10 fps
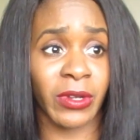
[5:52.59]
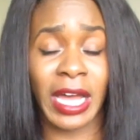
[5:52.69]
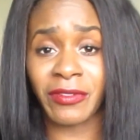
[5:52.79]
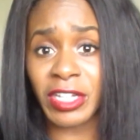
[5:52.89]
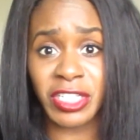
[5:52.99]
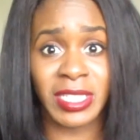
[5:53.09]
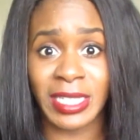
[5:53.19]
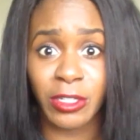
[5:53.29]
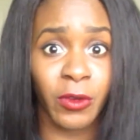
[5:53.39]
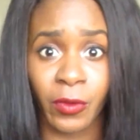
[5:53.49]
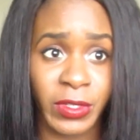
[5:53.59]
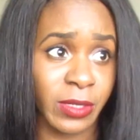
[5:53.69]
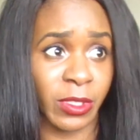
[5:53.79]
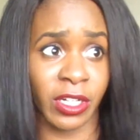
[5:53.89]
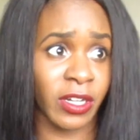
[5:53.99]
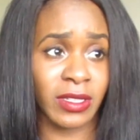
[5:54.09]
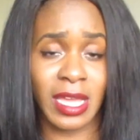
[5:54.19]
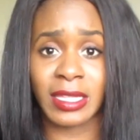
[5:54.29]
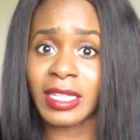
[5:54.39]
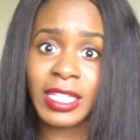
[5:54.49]
who I've actually stayed over with, some of the
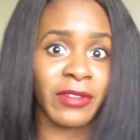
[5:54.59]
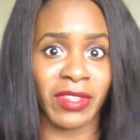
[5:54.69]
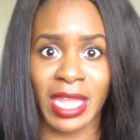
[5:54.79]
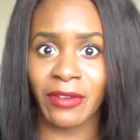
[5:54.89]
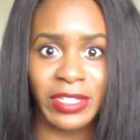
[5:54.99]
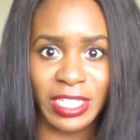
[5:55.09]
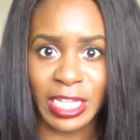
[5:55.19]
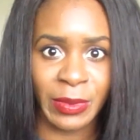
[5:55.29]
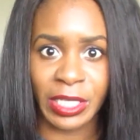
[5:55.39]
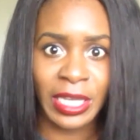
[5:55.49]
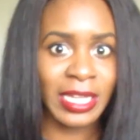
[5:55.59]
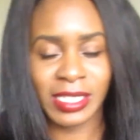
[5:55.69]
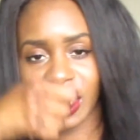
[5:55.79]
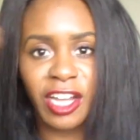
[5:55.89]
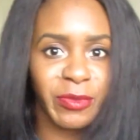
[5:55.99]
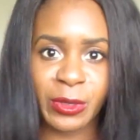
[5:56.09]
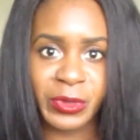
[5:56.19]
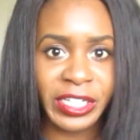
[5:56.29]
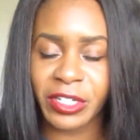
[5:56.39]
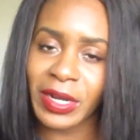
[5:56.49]
girls, and they've never seen me take off my
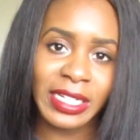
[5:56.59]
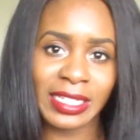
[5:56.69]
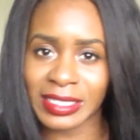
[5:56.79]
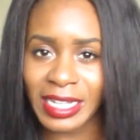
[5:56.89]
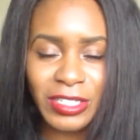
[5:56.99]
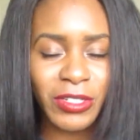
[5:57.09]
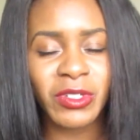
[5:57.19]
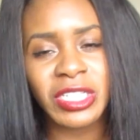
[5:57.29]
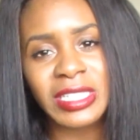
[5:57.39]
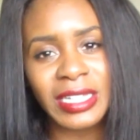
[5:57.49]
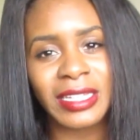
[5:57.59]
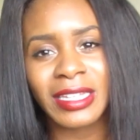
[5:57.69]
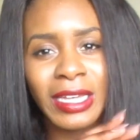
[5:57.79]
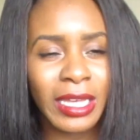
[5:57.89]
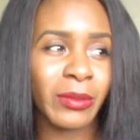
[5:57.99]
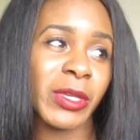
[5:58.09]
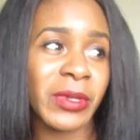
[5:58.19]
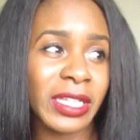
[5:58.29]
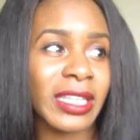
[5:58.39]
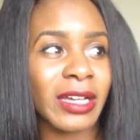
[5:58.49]
wig or anything like that. So it's just like,
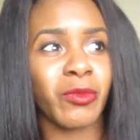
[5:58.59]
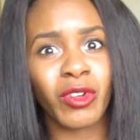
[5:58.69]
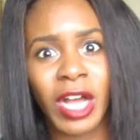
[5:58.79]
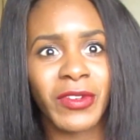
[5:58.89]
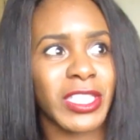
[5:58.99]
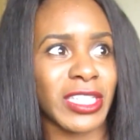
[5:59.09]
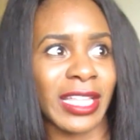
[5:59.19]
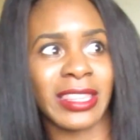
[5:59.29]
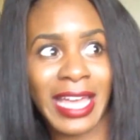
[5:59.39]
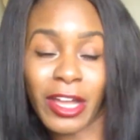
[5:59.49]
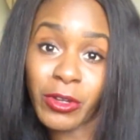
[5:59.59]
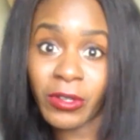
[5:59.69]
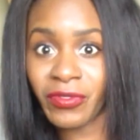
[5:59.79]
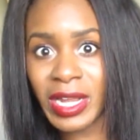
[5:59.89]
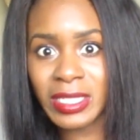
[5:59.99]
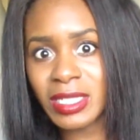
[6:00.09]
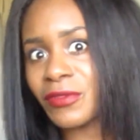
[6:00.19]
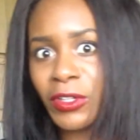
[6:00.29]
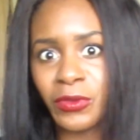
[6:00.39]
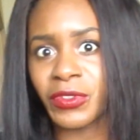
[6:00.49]
people like that, we're obviously not that good of
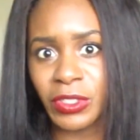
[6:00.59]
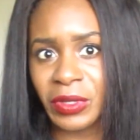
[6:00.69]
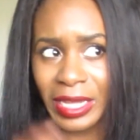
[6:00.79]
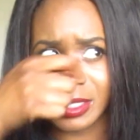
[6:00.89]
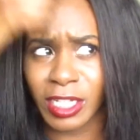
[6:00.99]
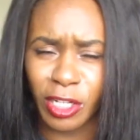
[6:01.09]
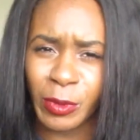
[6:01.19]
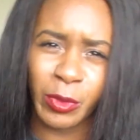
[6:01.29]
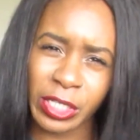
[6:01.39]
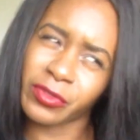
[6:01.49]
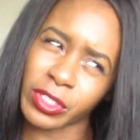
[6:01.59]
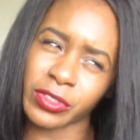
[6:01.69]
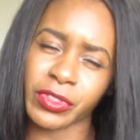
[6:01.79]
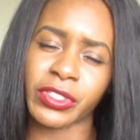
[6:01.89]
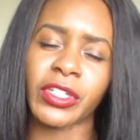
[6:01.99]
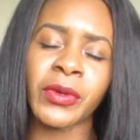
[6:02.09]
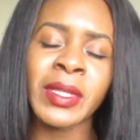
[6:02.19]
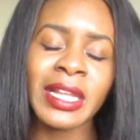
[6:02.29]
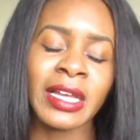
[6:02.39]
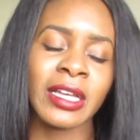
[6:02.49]
friends if I don't feel okay taking off my wig in front of you, you know?